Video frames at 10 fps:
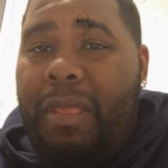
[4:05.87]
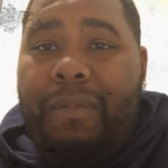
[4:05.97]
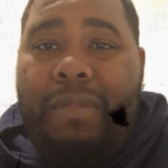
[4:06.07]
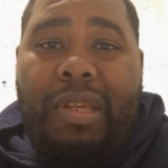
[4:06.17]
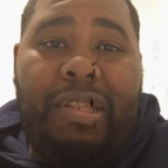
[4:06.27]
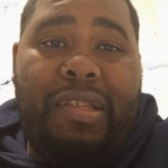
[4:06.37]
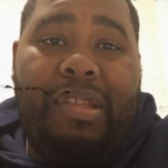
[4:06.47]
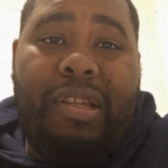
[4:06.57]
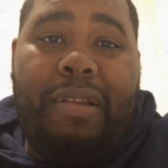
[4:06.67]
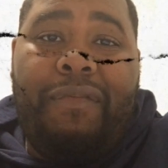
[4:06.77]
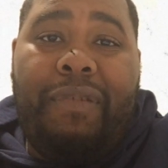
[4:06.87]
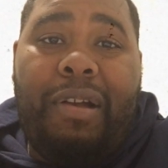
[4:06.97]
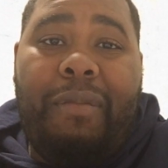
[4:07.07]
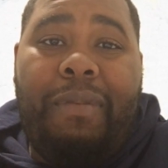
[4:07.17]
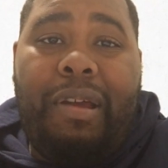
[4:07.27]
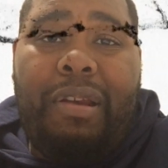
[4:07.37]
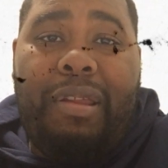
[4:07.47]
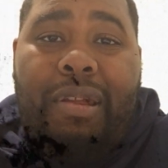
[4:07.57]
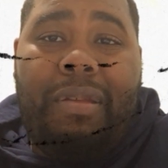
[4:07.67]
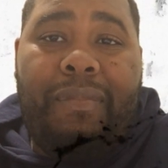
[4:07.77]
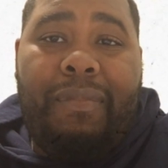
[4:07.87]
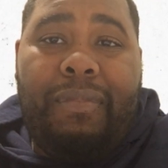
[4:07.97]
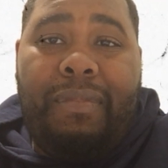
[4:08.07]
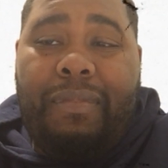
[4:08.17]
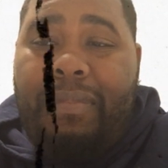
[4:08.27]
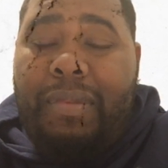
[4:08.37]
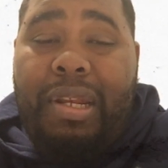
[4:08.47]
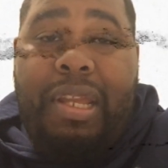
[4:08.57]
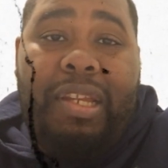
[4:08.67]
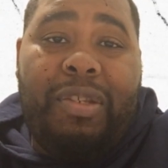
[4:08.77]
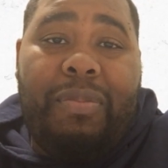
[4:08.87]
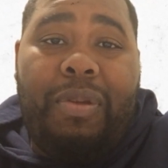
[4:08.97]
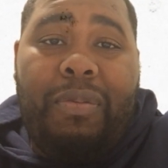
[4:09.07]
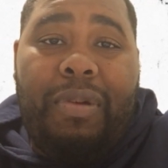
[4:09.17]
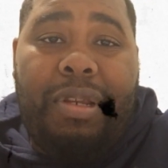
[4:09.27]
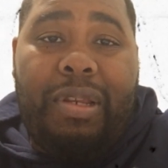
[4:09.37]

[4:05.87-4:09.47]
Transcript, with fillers: I'm gonna get this nigga the fuck up out of there and that just be what it